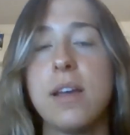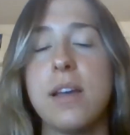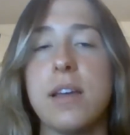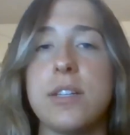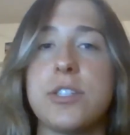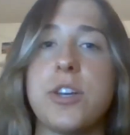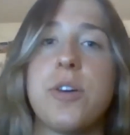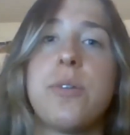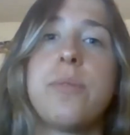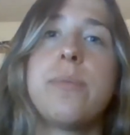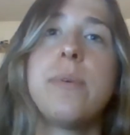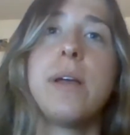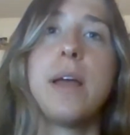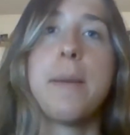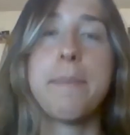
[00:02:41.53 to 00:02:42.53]
So
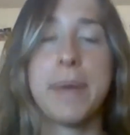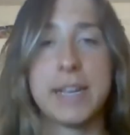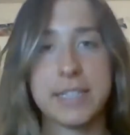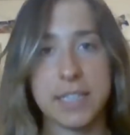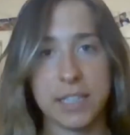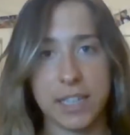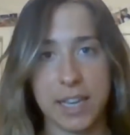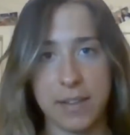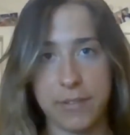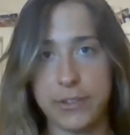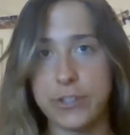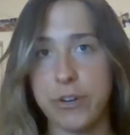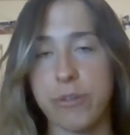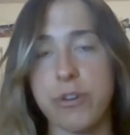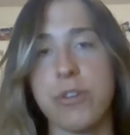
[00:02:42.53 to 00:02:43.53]
basically, if you
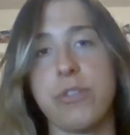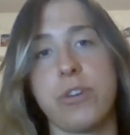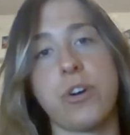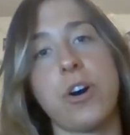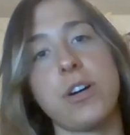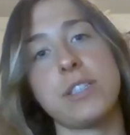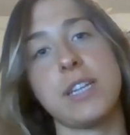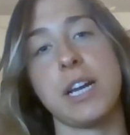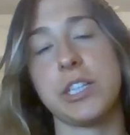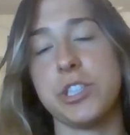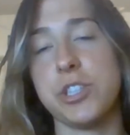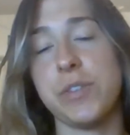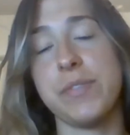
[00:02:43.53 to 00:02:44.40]
don't know the car section,